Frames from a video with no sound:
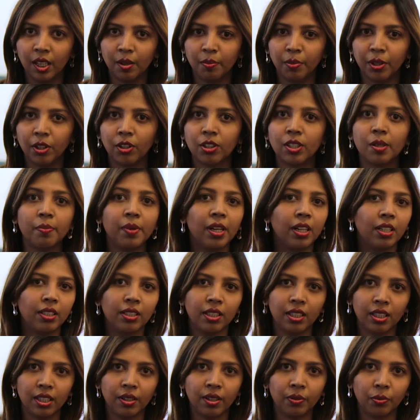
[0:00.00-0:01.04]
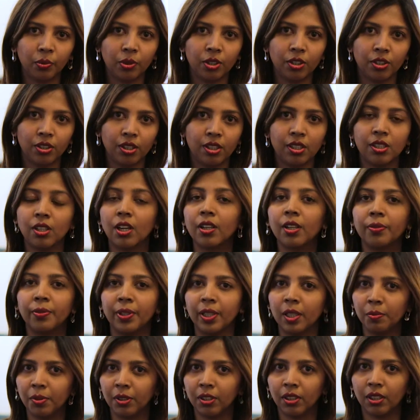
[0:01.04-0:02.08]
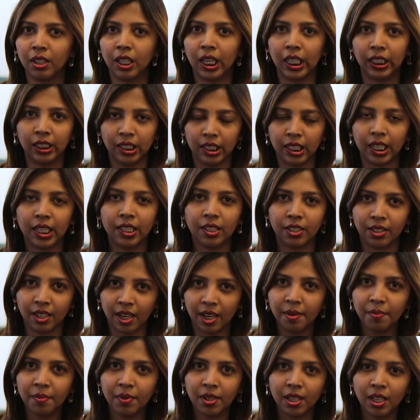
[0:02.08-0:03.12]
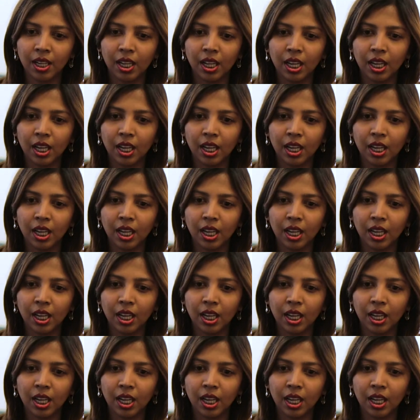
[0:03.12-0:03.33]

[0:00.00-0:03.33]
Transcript: because the medicine was just not available at the right time.